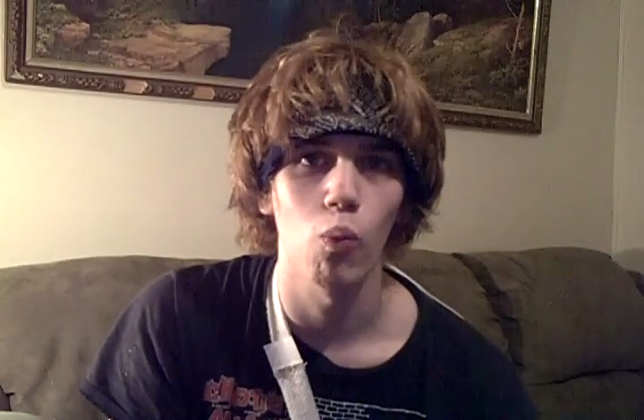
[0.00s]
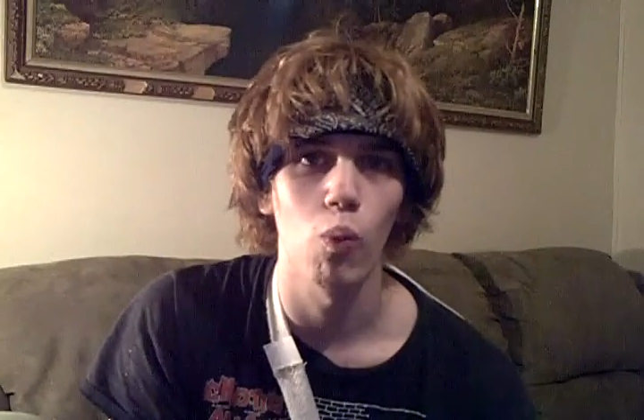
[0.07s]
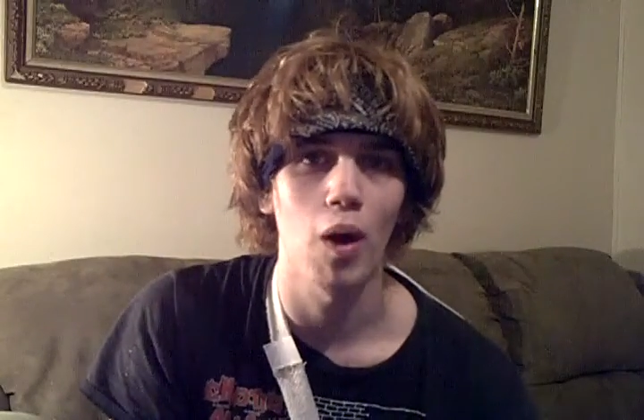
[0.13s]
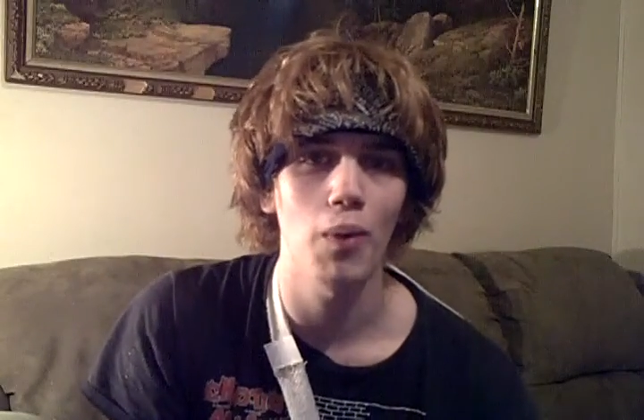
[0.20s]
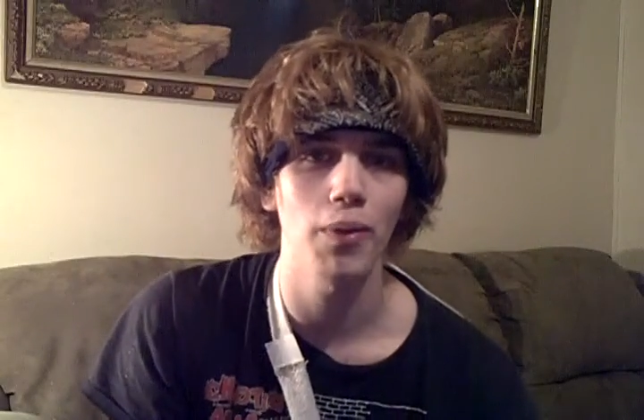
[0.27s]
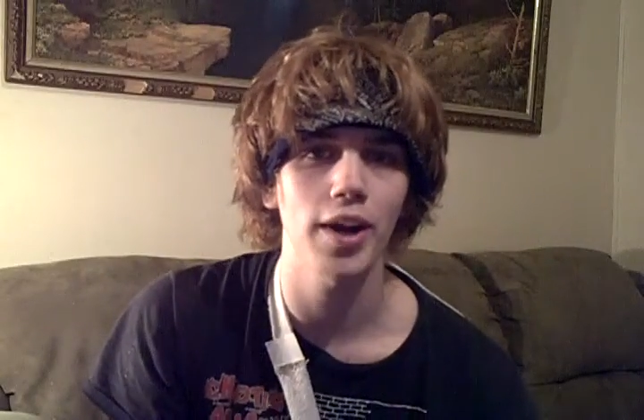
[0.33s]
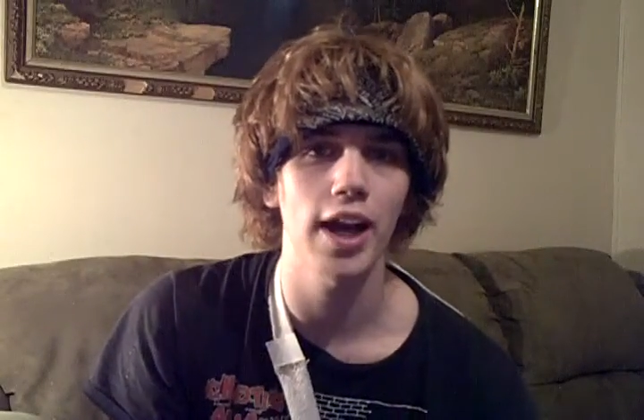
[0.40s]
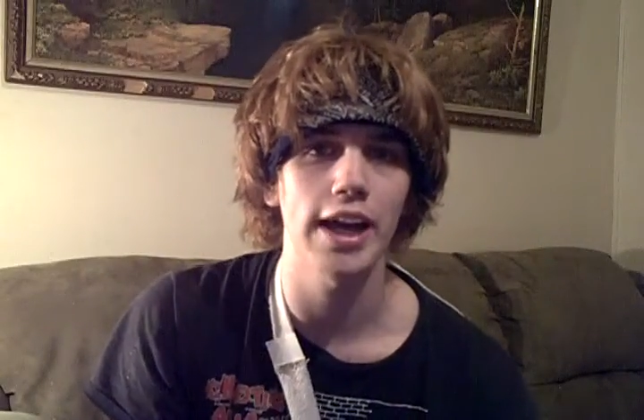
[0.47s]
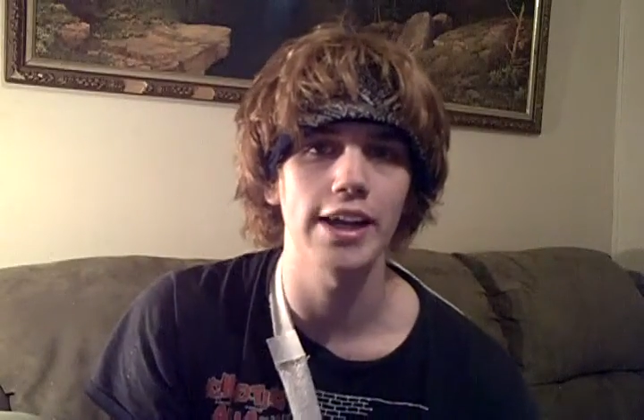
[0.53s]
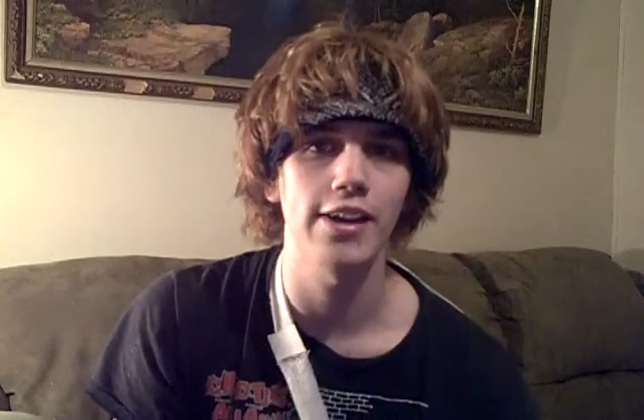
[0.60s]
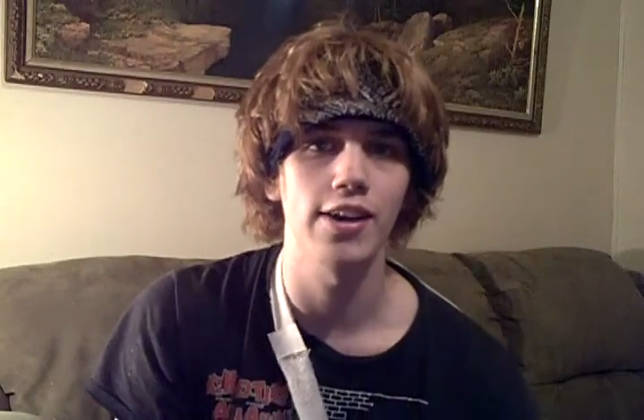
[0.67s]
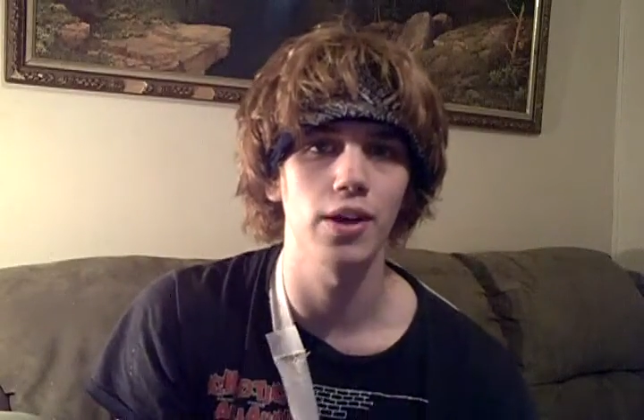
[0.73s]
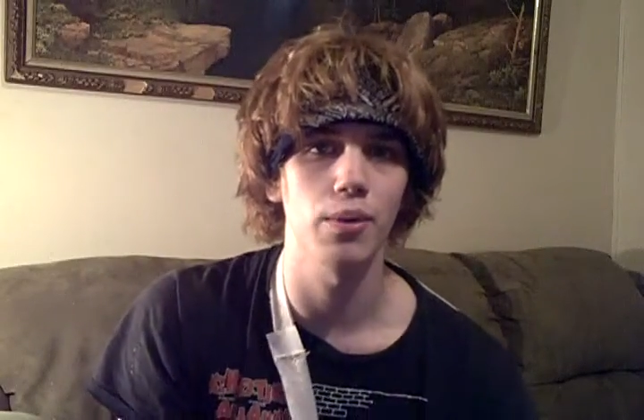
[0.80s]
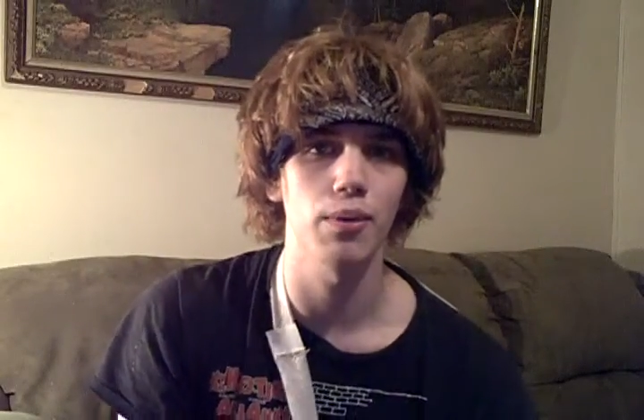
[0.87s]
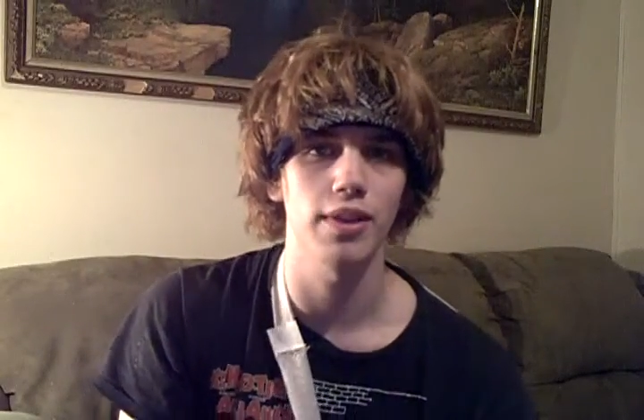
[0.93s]
What would I
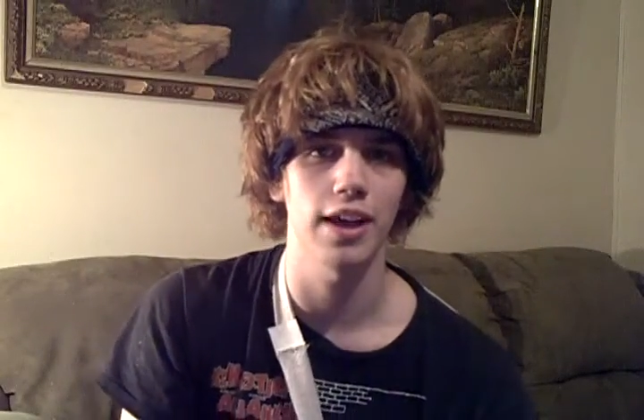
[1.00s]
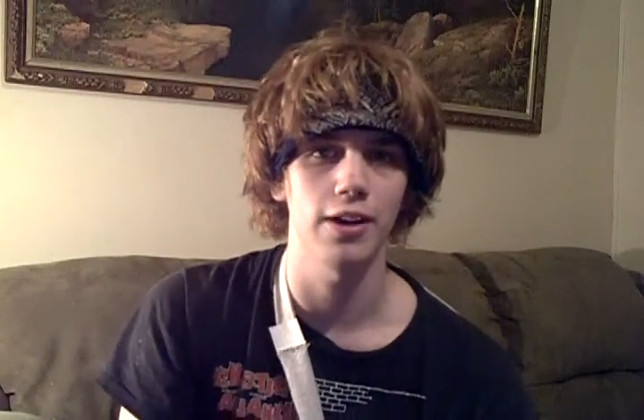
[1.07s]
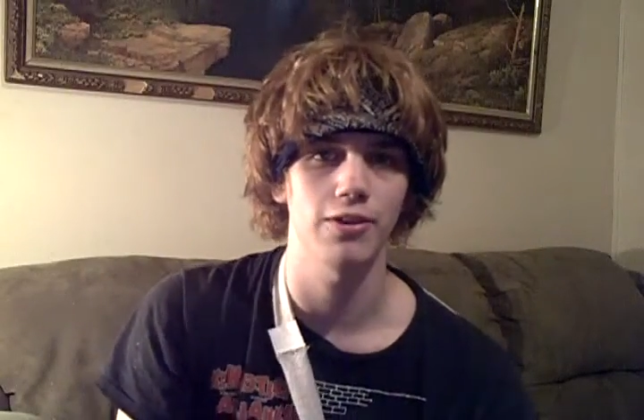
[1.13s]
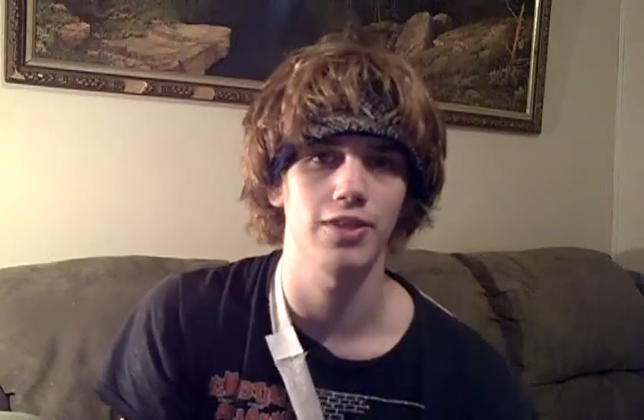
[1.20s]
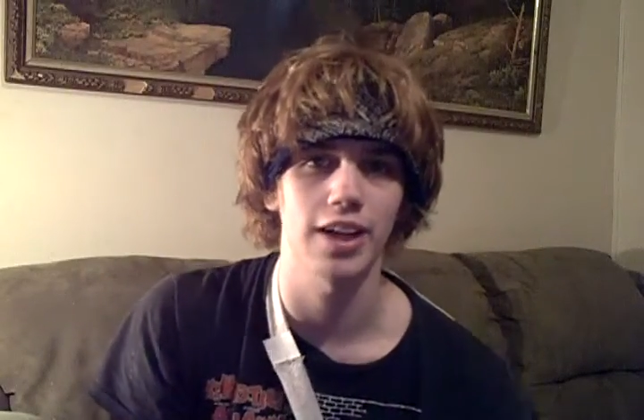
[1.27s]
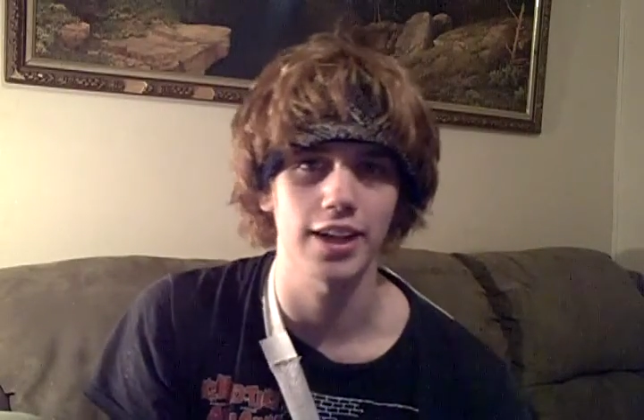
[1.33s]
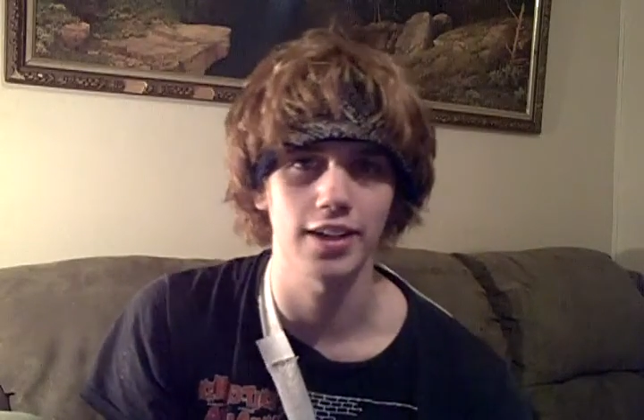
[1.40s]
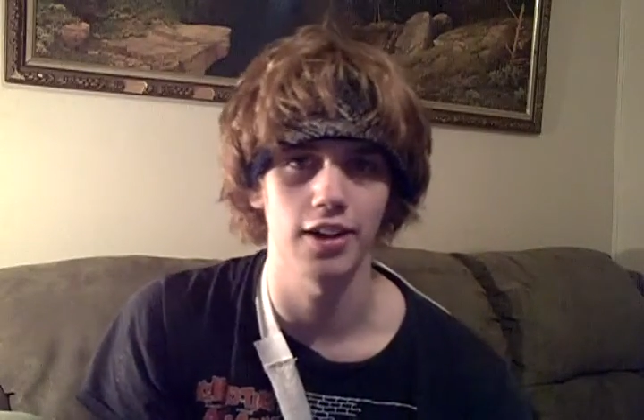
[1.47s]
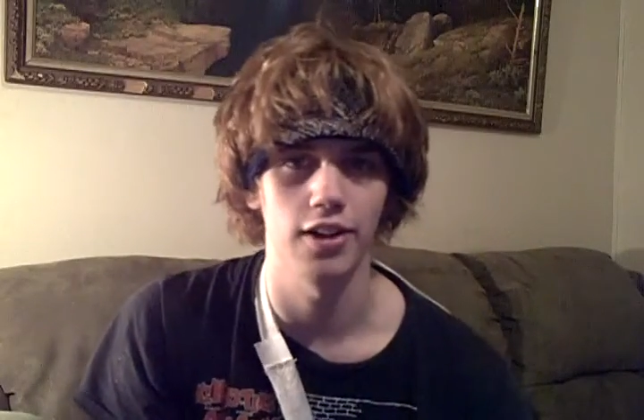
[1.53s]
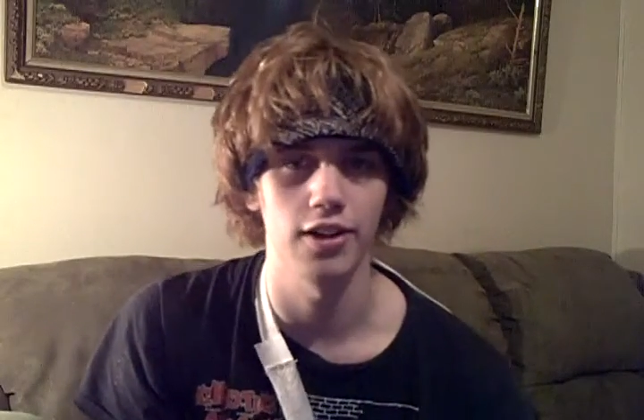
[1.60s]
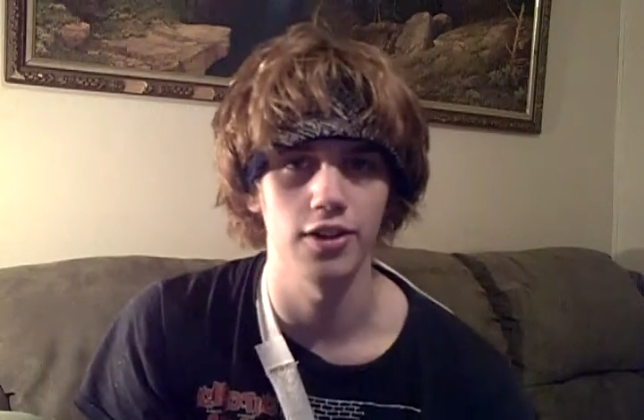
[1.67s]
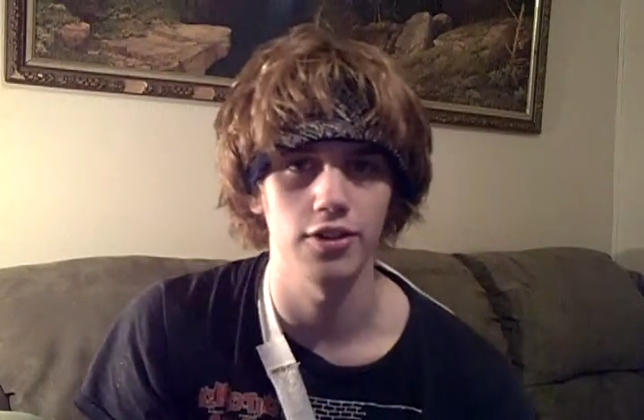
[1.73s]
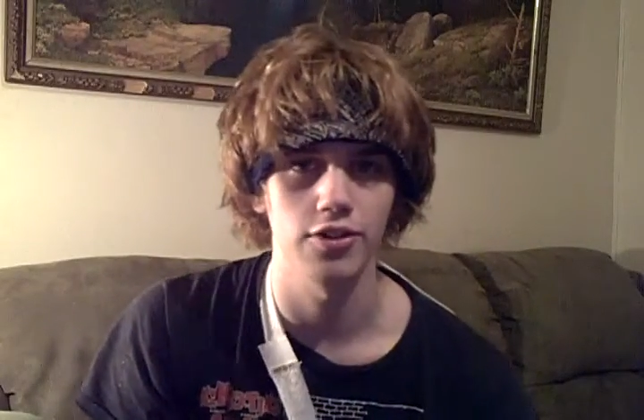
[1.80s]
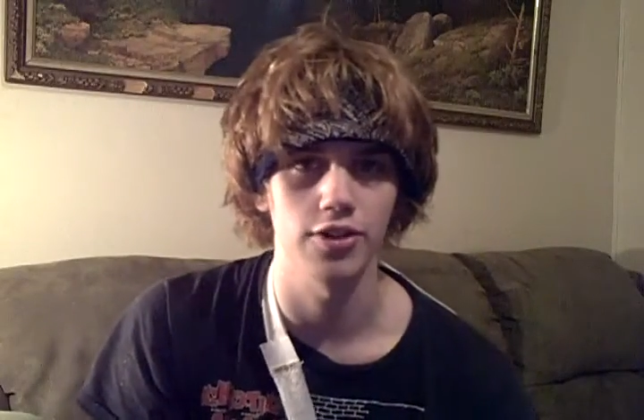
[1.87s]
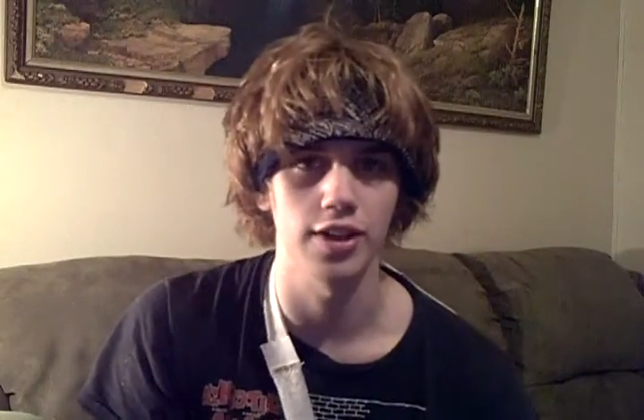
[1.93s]
do without
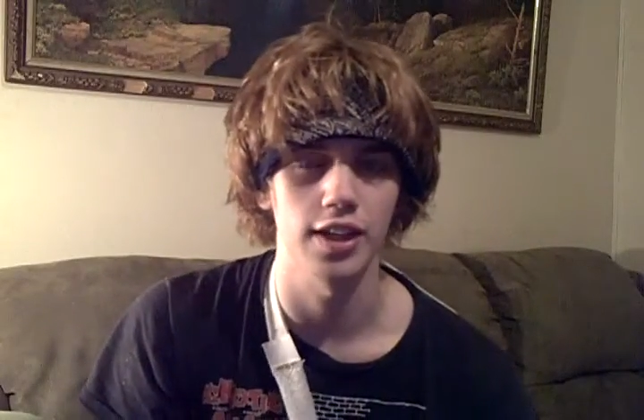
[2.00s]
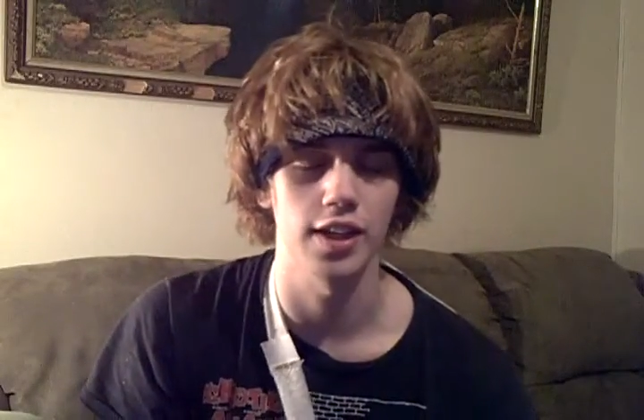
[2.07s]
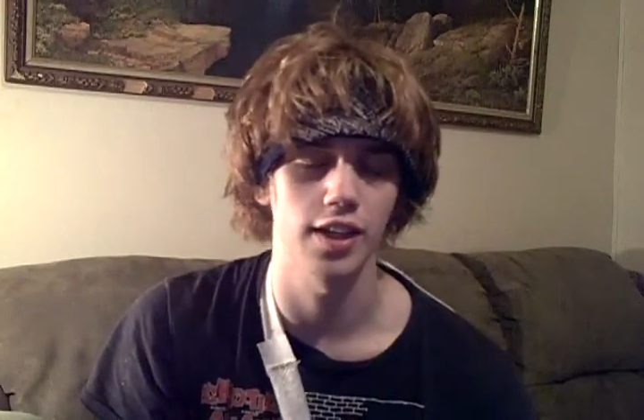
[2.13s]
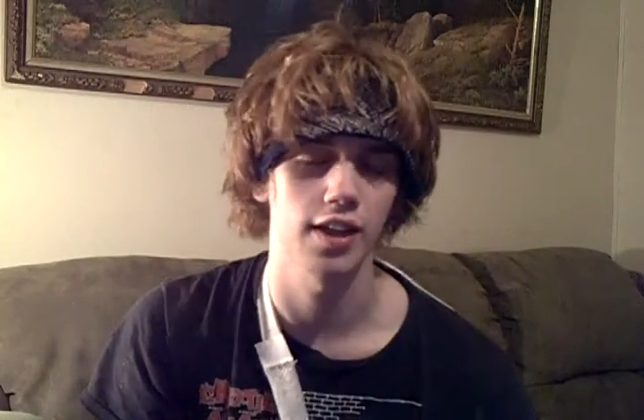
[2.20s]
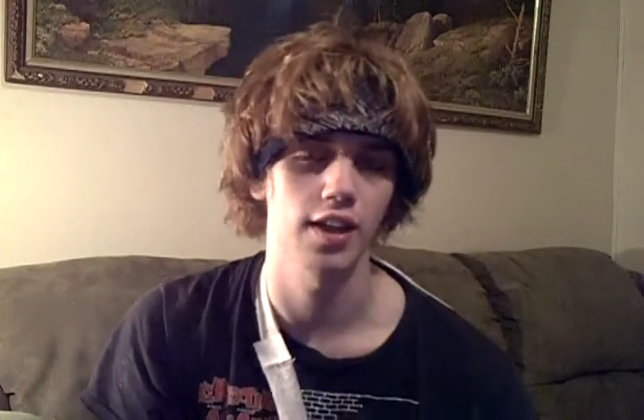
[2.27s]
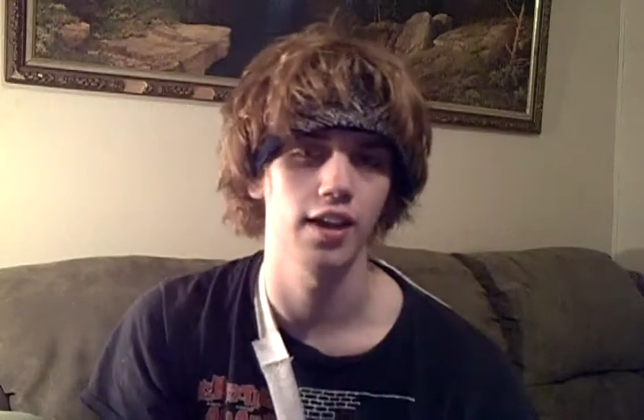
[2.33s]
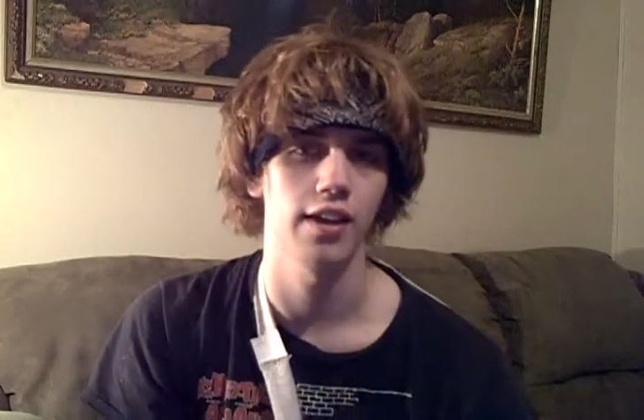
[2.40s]
technology?